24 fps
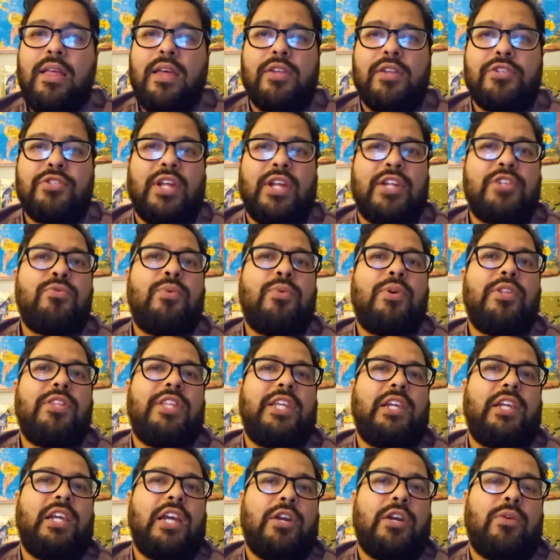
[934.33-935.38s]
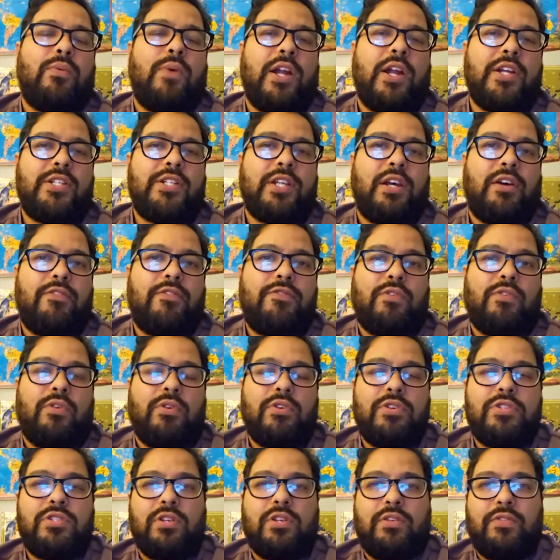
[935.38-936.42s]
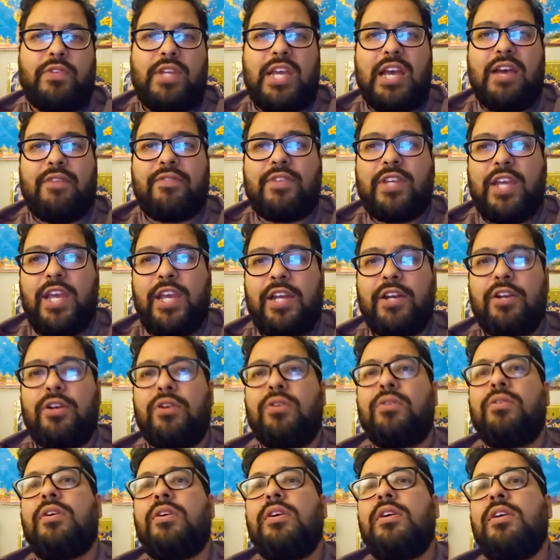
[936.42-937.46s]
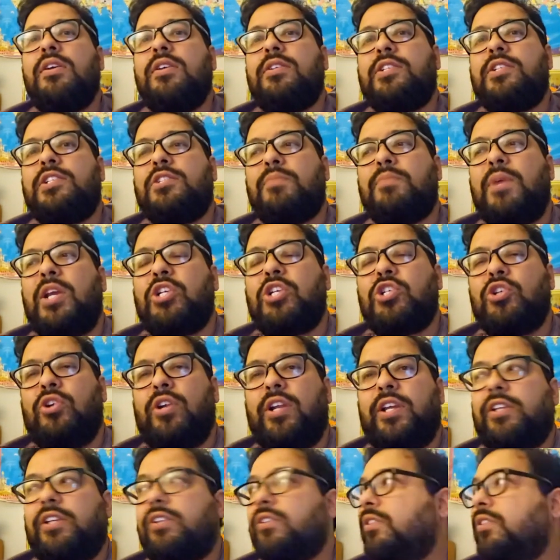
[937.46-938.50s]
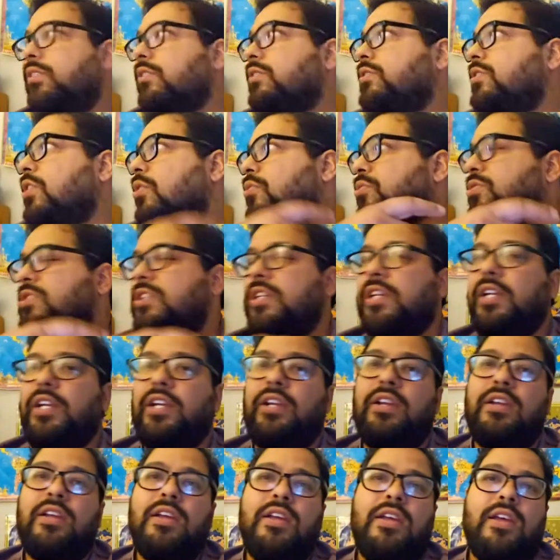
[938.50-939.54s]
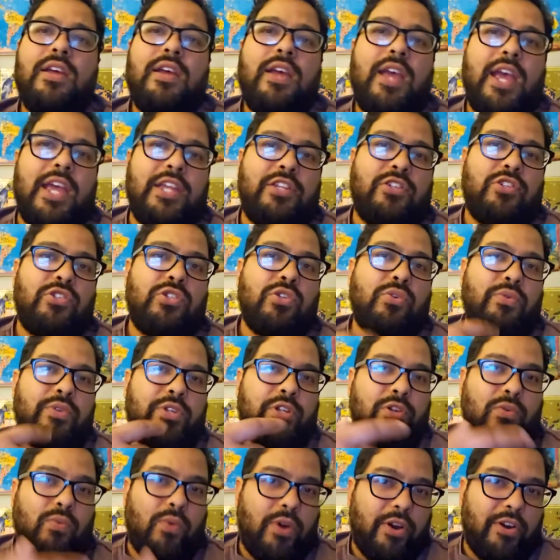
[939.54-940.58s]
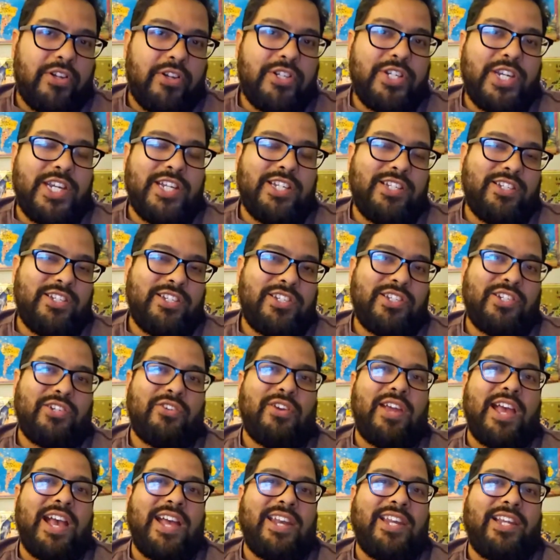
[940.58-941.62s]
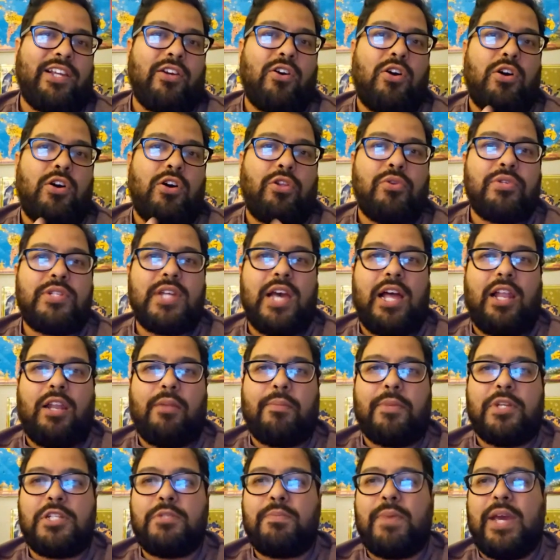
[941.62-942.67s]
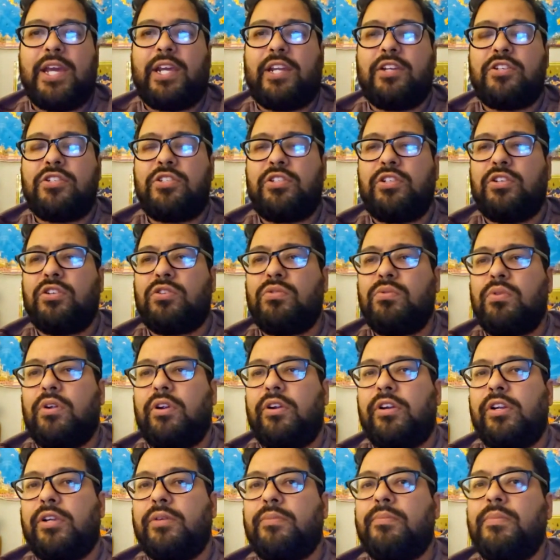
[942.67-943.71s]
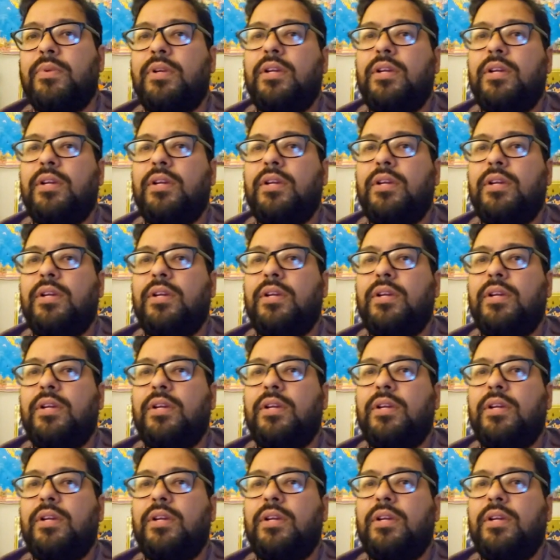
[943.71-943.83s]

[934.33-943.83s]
So that's one thing you got to watch out for. So if you have Kato, just make sure that you're dosing and you're doing your water changes and you're adding all those elements back into your aquarium.